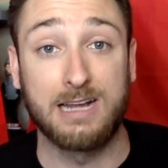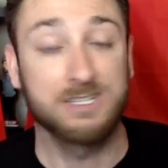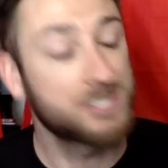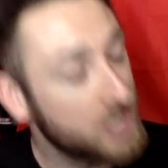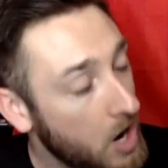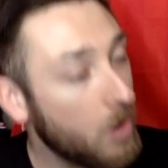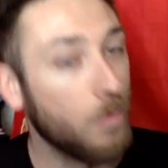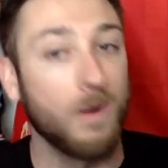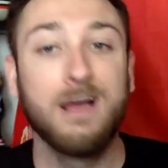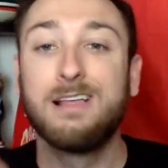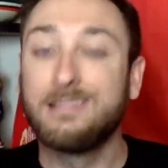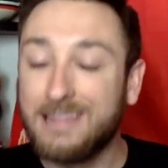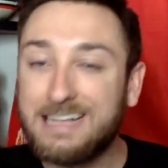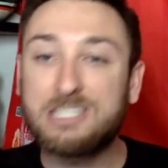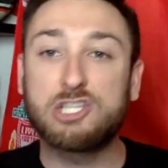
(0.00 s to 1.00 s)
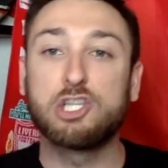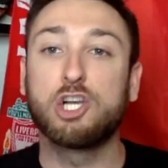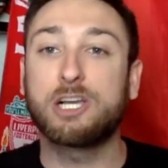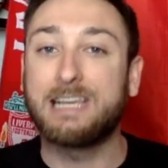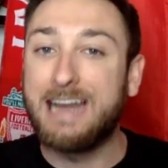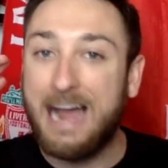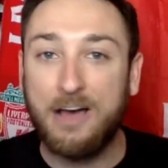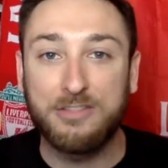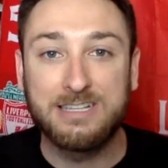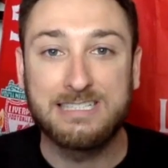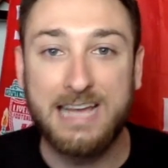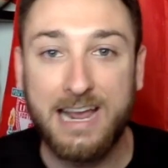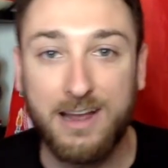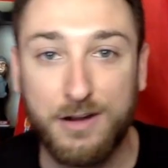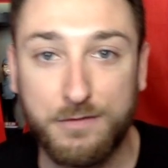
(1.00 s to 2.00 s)
So, let's look at how the
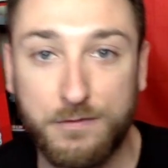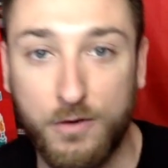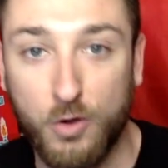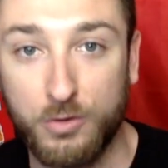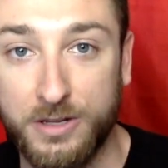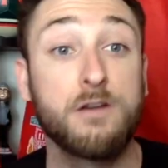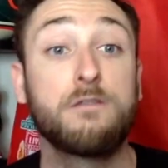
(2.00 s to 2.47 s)
day unfolded.